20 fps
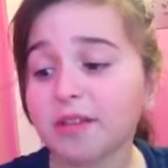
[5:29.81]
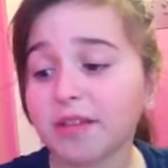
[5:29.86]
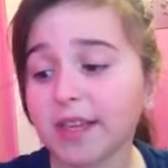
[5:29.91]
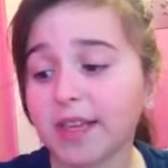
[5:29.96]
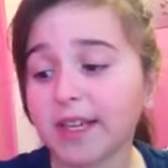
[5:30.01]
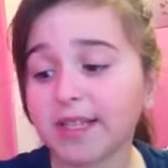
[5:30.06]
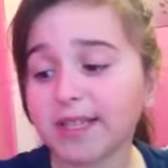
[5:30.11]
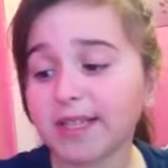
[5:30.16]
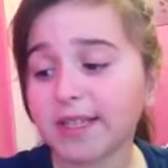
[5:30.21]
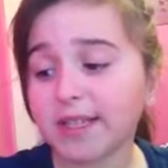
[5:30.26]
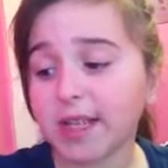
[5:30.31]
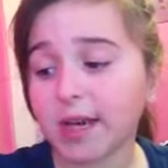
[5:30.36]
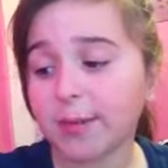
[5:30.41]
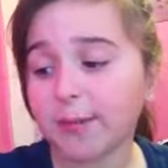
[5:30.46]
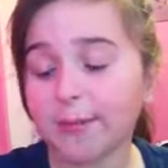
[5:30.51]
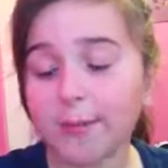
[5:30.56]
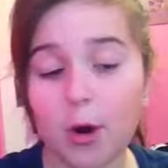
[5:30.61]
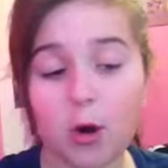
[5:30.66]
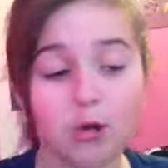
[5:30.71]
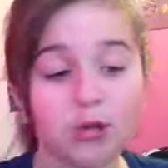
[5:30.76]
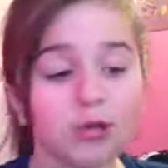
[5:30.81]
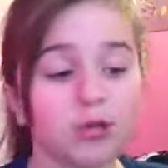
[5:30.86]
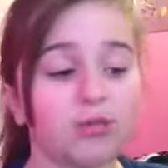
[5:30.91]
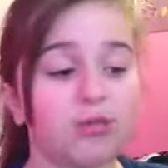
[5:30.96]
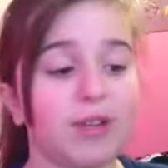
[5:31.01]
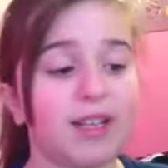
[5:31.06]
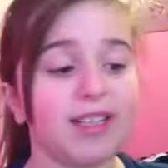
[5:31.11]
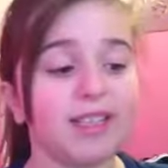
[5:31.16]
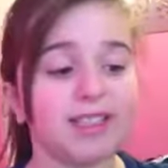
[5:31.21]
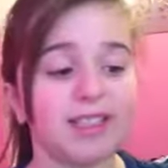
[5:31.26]
the most
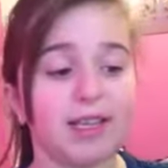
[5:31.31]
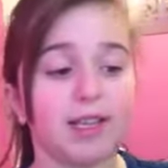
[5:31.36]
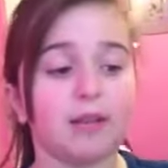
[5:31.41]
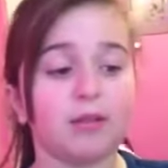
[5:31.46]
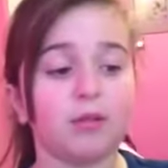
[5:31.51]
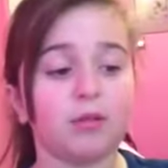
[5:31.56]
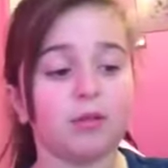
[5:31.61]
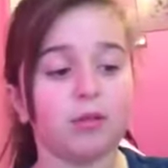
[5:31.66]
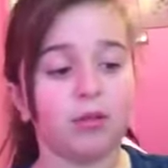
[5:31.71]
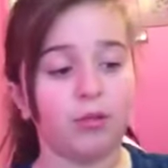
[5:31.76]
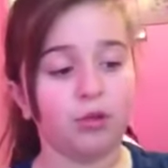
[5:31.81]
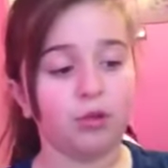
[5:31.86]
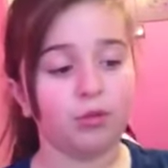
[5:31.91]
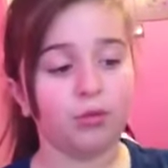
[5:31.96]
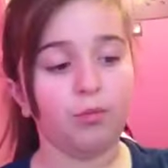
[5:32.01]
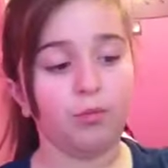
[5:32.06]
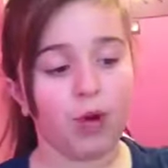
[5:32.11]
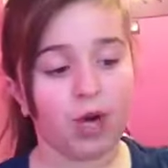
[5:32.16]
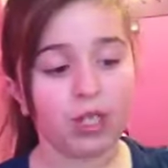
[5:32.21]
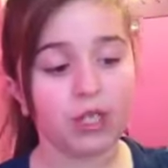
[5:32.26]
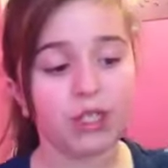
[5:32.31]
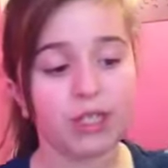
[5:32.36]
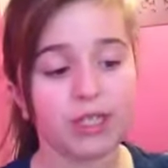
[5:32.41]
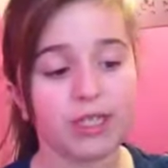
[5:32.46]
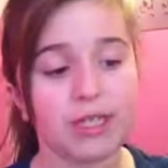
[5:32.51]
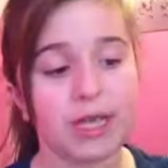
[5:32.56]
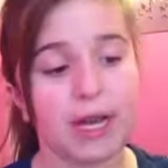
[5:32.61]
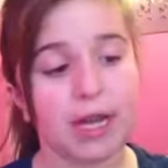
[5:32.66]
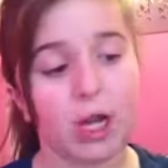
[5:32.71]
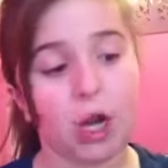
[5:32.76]
recent new
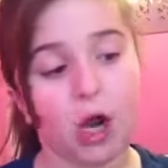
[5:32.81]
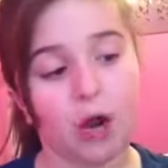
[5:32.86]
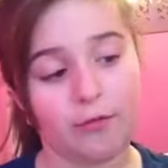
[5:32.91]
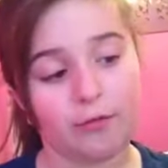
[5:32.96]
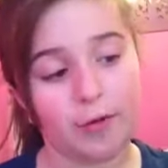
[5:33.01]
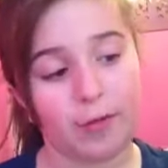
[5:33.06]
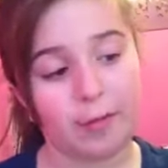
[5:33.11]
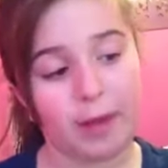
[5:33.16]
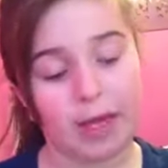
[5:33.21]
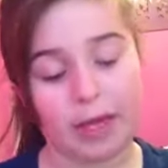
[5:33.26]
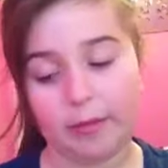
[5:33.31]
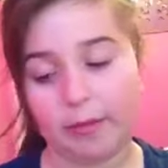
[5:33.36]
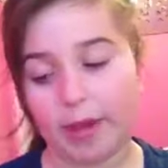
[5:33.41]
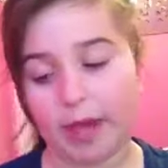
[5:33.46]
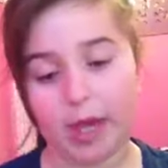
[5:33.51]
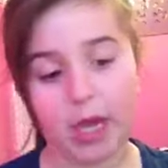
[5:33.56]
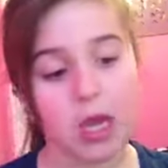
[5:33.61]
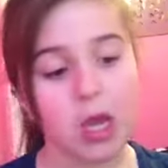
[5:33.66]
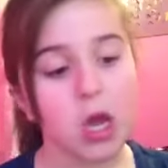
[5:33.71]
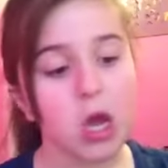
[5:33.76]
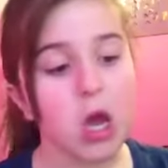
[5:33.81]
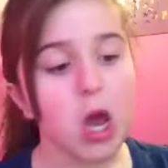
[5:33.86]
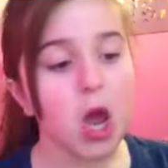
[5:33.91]
brushes that I got from eBay,